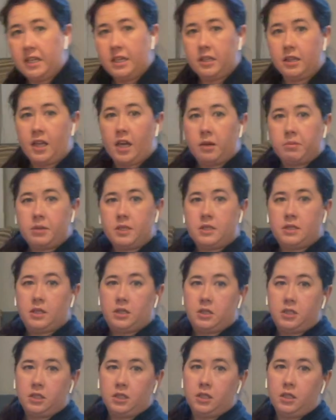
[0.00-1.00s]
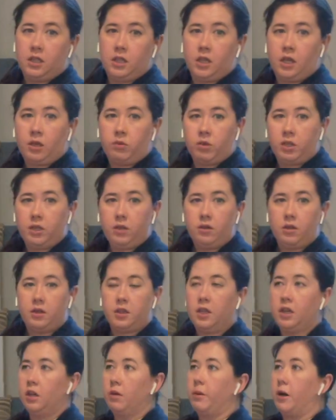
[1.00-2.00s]
in that position, and I want you to
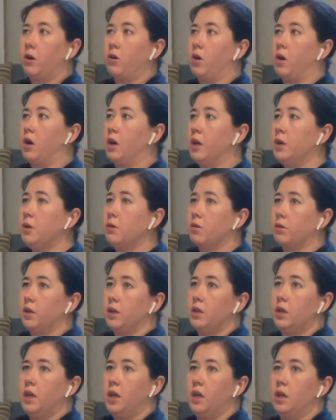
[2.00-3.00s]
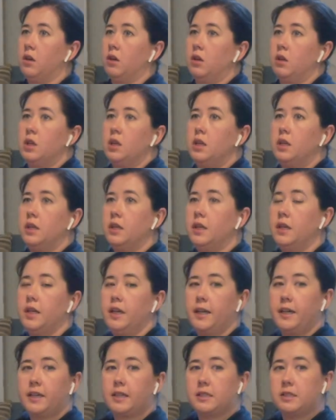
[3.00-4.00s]
think about on your inhale,
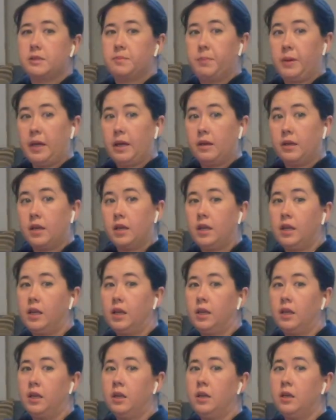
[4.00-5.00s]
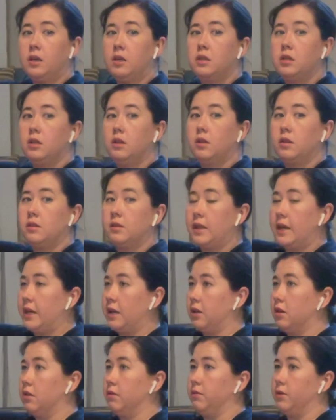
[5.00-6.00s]
expanding into the
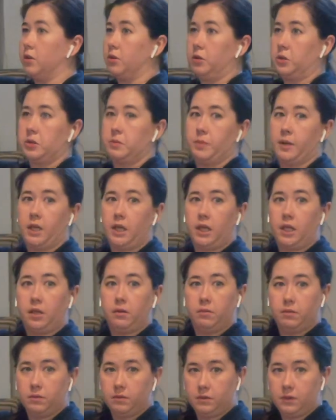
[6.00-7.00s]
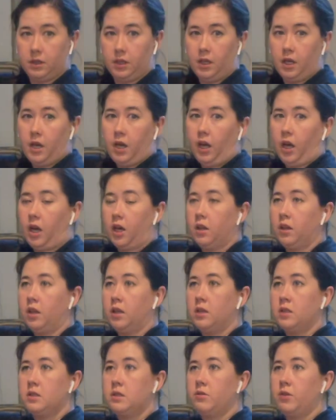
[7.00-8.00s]
length of your spine. And then
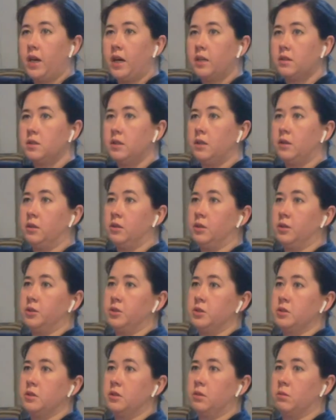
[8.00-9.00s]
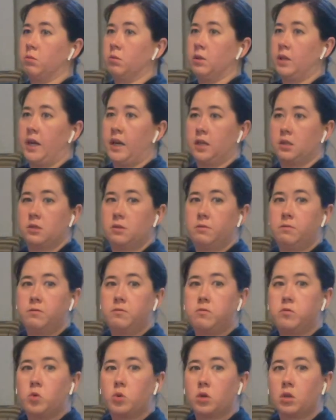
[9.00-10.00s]
as you exhale, you're just going to relax
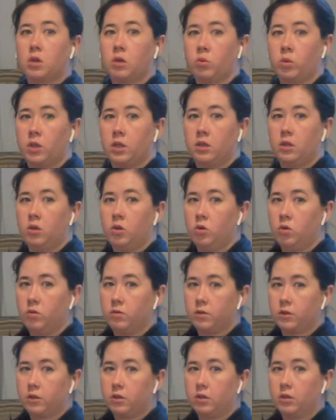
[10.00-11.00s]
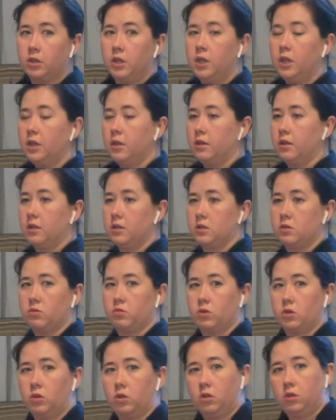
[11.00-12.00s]
forward over this
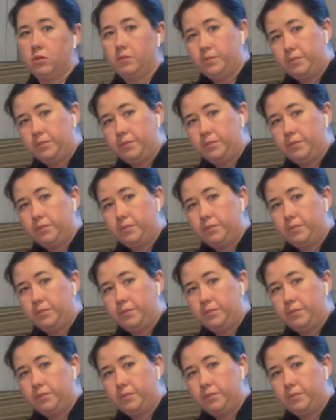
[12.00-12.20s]
roll.